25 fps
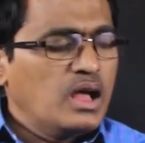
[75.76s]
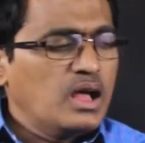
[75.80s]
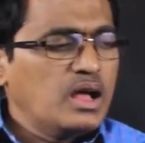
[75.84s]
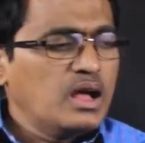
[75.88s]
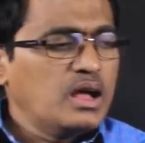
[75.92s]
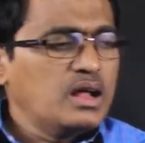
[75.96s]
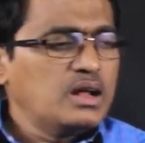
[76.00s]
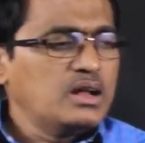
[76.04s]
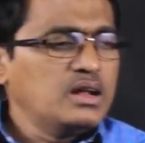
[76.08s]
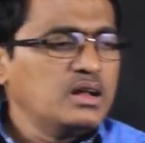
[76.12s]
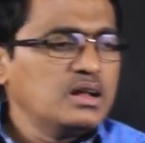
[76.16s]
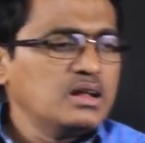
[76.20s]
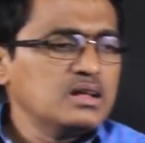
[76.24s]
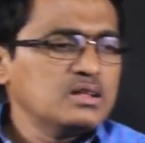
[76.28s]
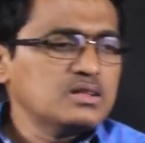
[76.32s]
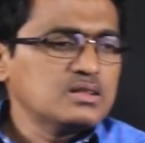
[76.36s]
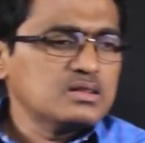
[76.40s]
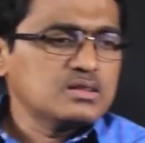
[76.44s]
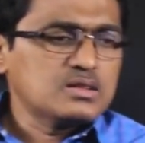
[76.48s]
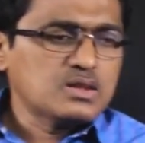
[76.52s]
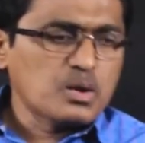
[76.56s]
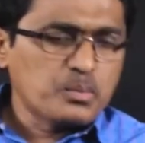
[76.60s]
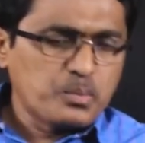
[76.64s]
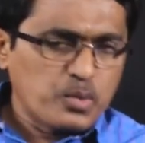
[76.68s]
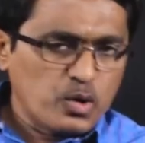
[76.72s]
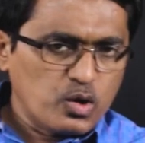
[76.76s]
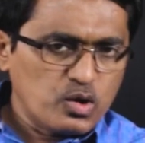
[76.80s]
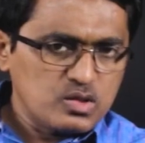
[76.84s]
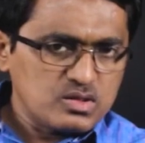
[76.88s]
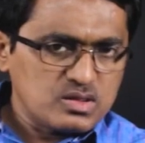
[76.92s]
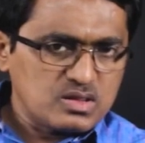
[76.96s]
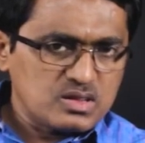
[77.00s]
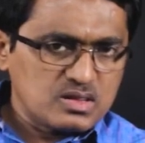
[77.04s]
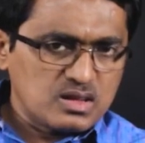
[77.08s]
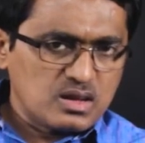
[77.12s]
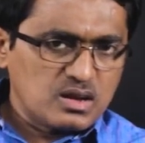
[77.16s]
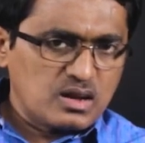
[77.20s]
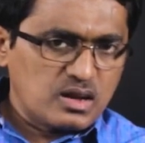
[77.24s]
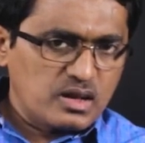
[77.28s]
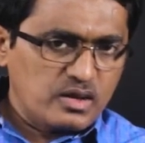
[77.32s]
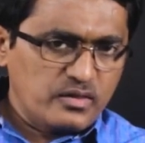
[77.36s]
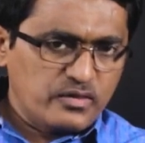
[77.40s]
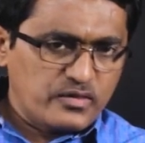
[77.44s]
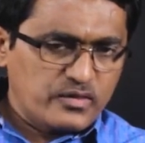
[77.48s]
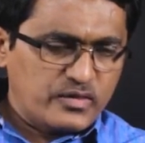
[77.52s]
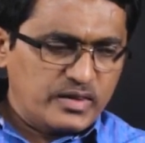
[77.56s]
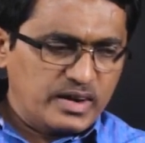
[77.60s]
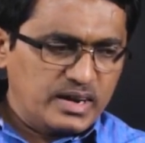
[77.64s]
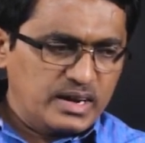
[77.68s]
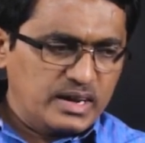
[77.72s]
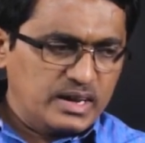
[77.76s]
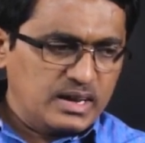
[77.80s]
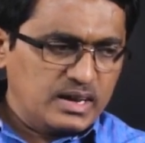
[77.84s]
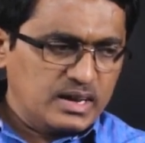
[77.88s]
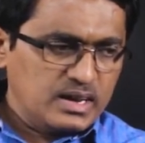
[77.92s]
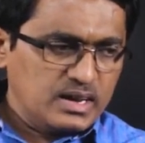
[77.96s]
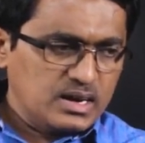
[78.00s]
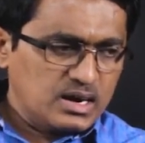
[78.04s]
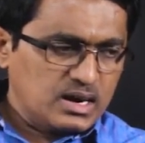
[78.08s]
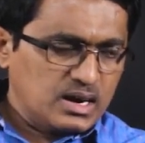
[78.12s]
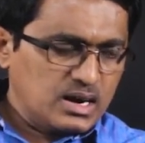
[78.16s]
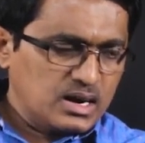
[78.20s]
And suppose if we